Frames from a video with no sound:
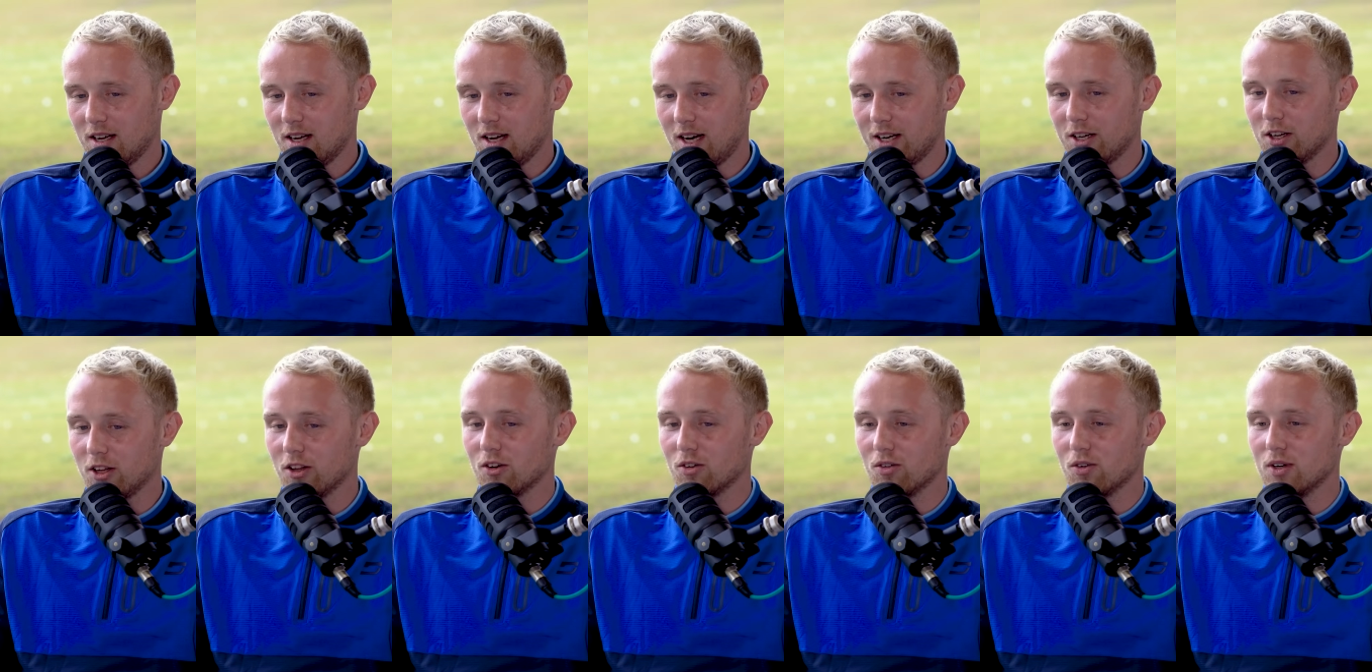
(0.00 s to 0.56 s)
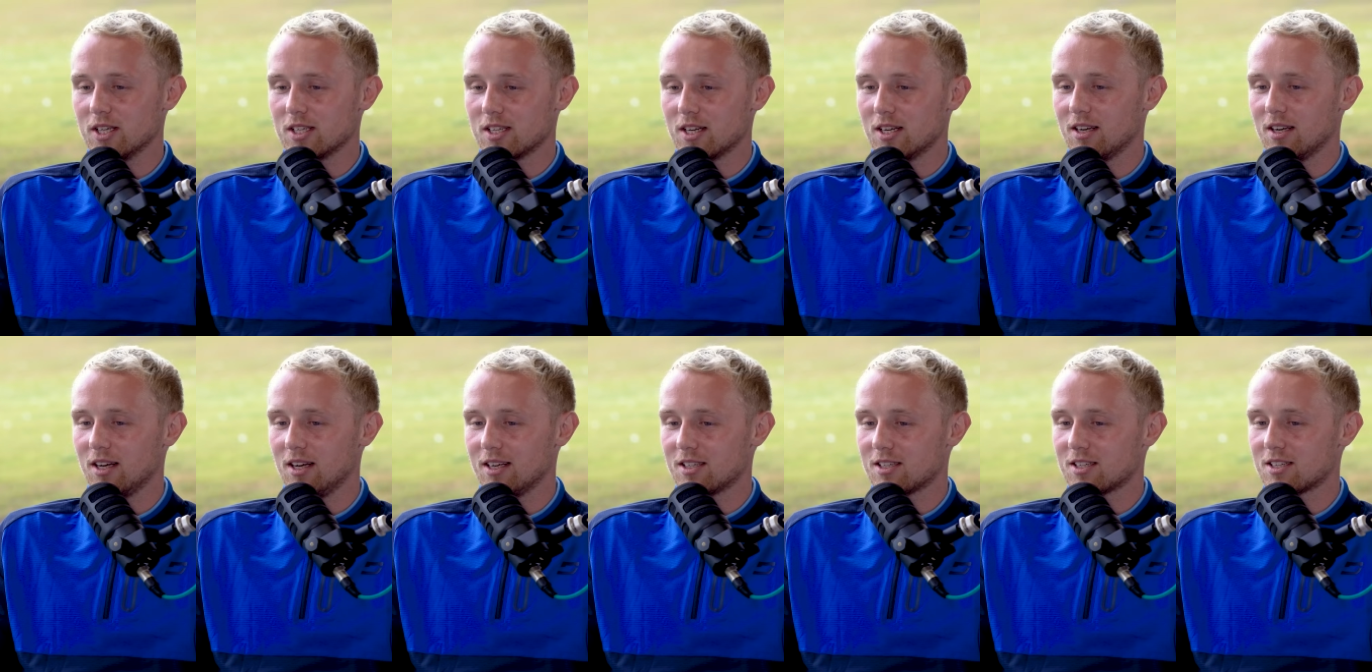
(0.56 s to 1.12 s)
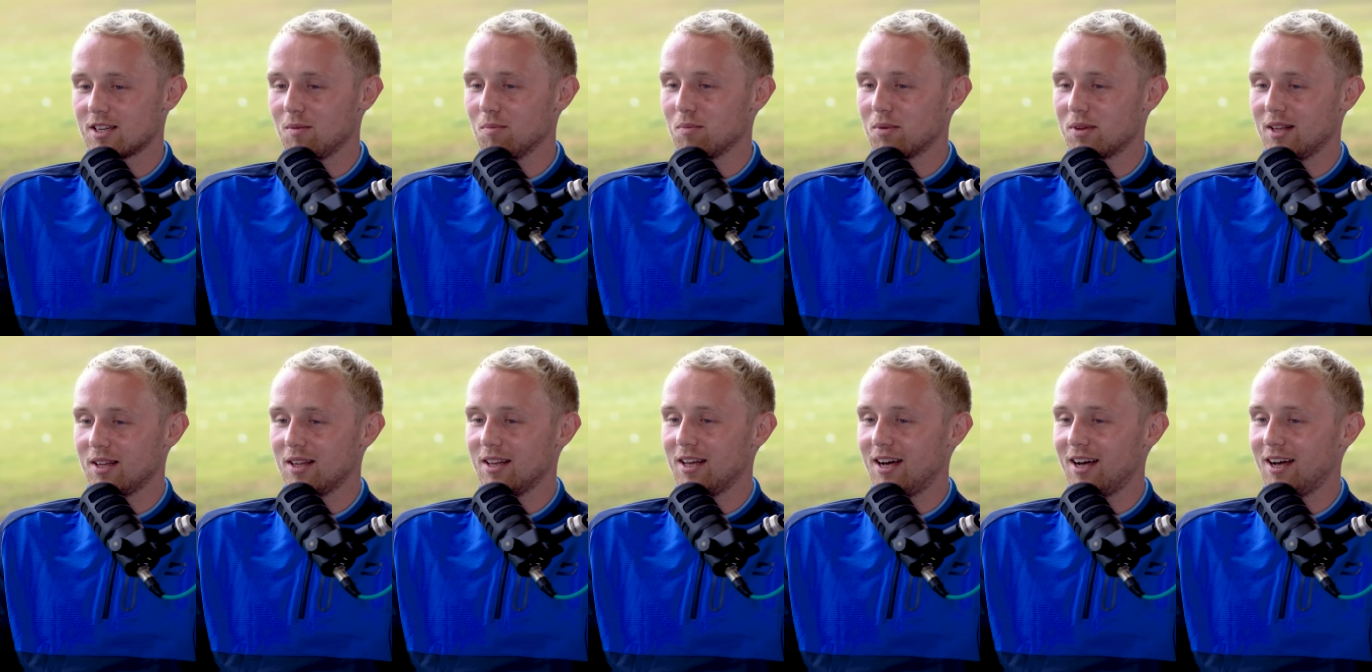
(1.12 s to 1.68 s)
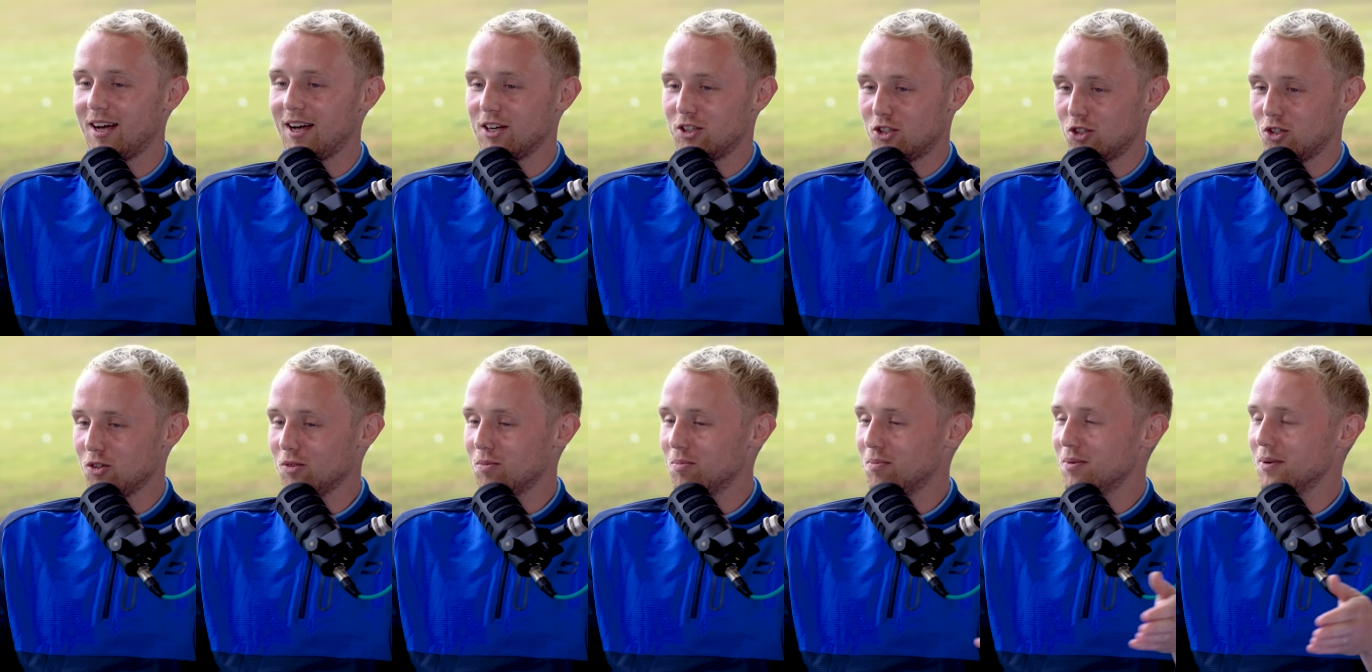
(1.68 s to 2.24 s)
another reason it's something that I
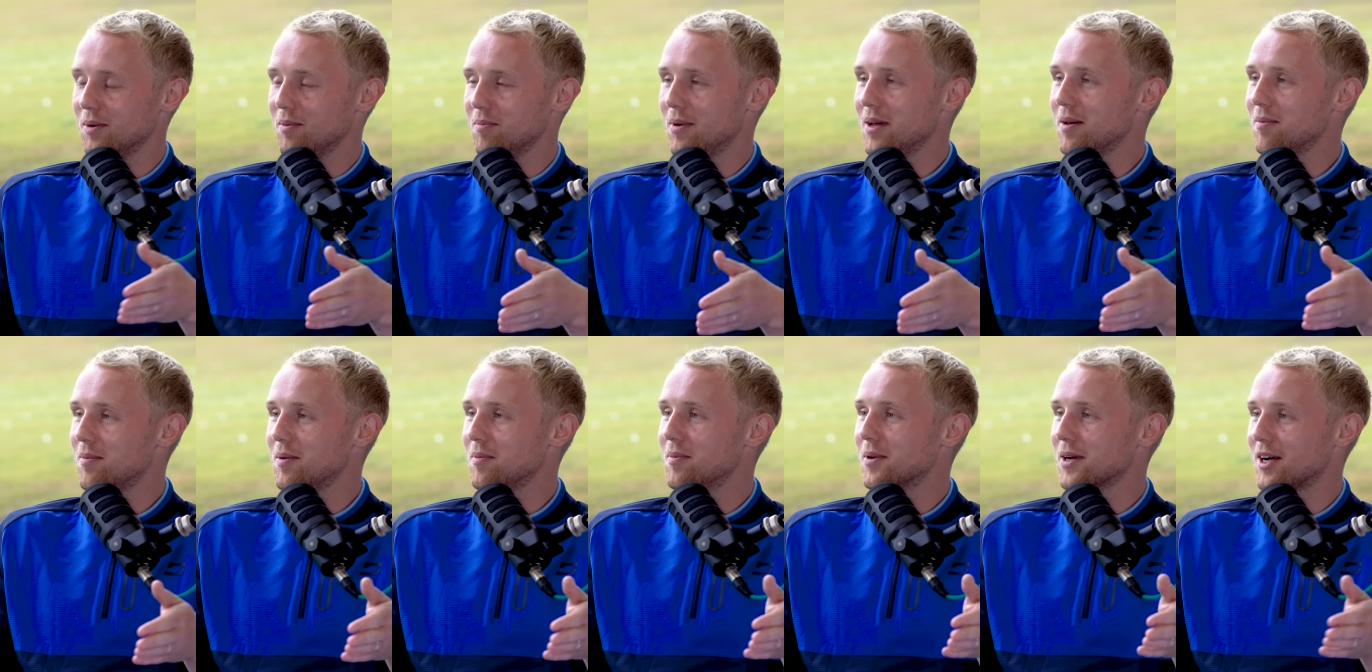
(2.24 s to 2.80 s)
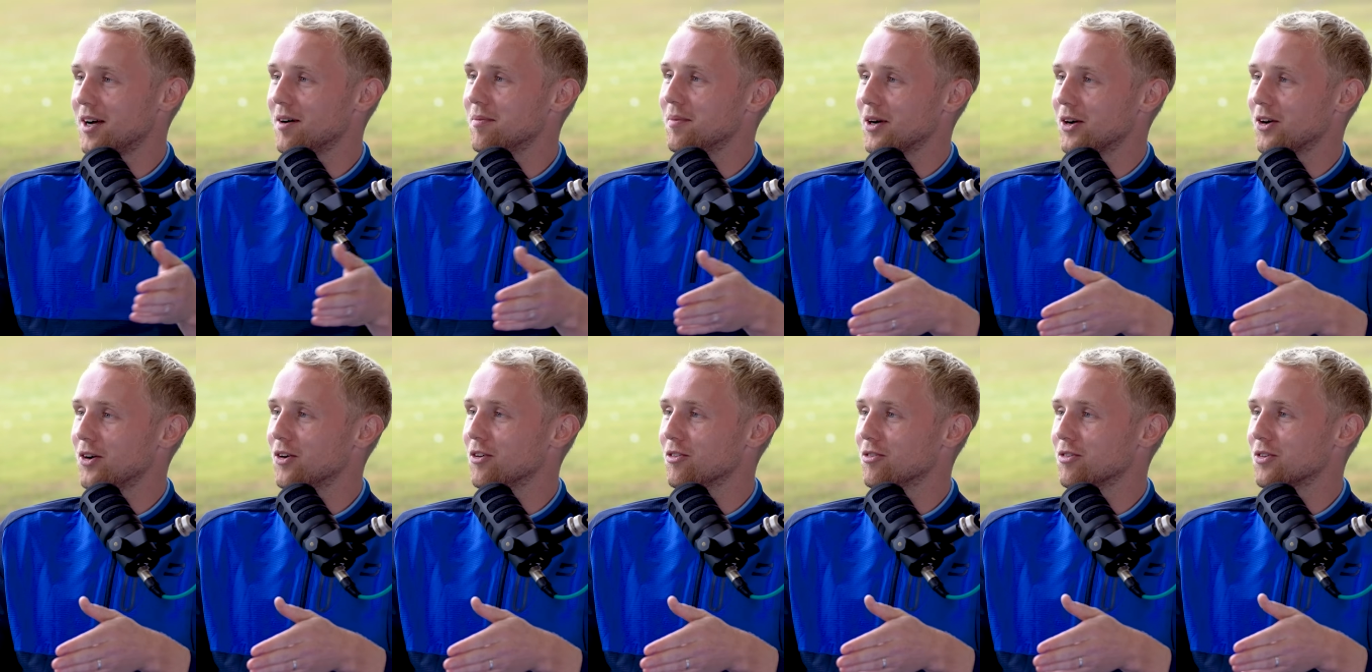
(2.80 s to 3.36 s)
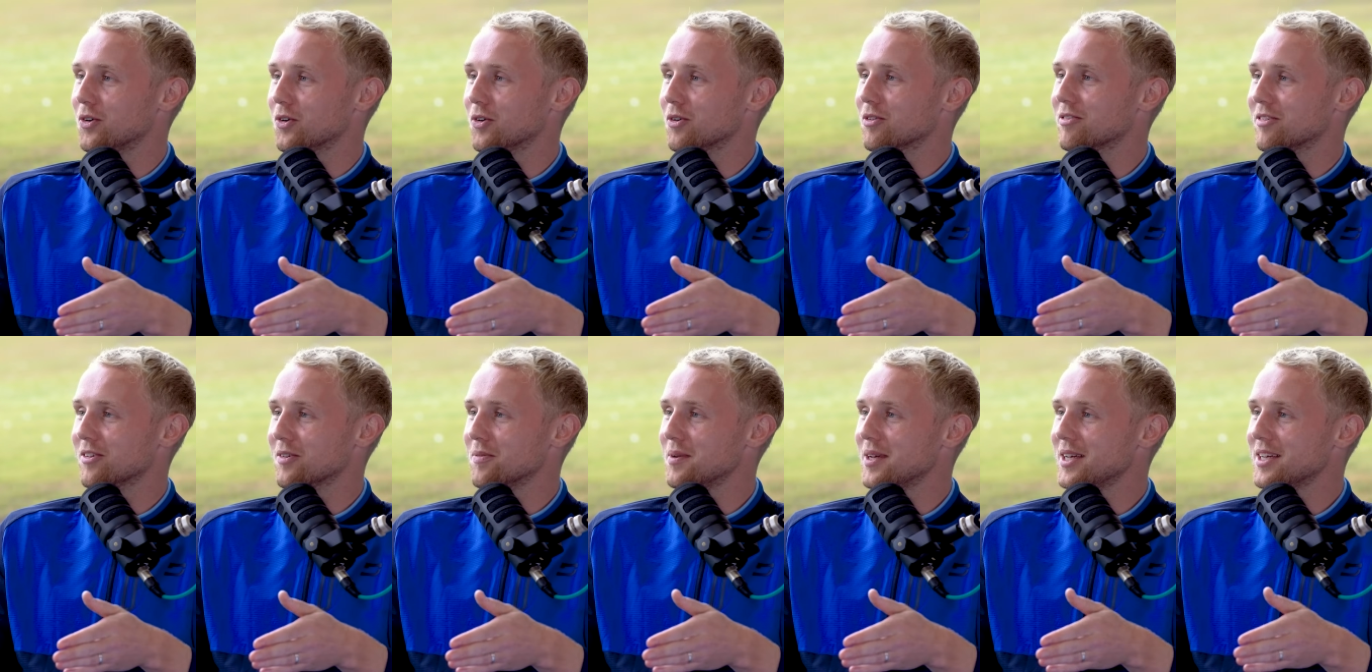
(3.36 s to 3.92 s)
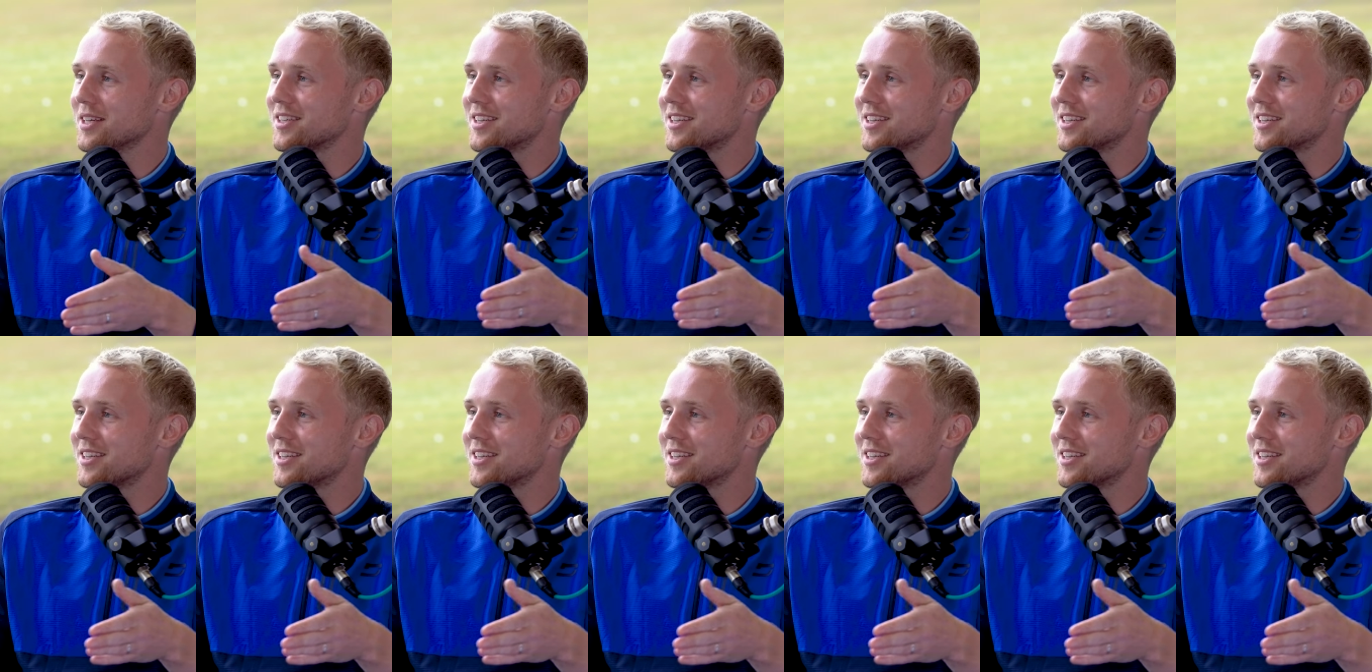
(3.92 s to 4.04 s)
should maybe become a golf goal for me,